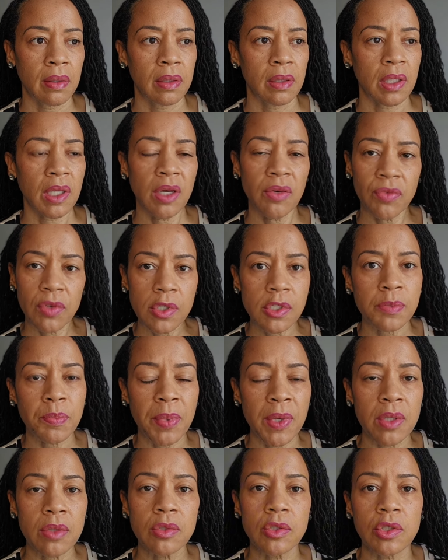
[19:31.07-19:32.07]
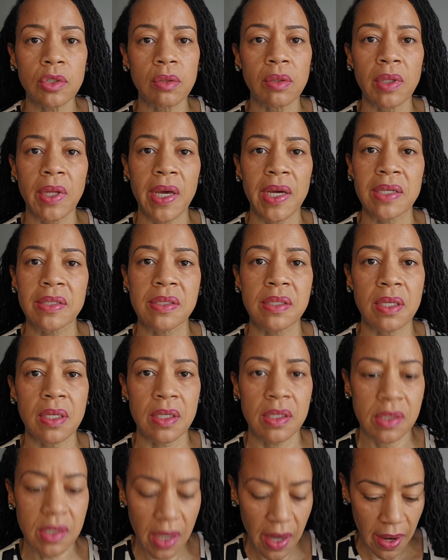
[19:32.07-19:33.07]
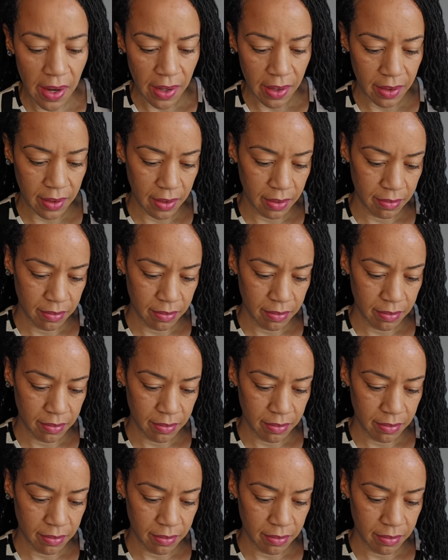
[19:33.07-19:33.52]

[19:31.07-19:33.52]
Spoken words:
Leave your spiritual legacy intact.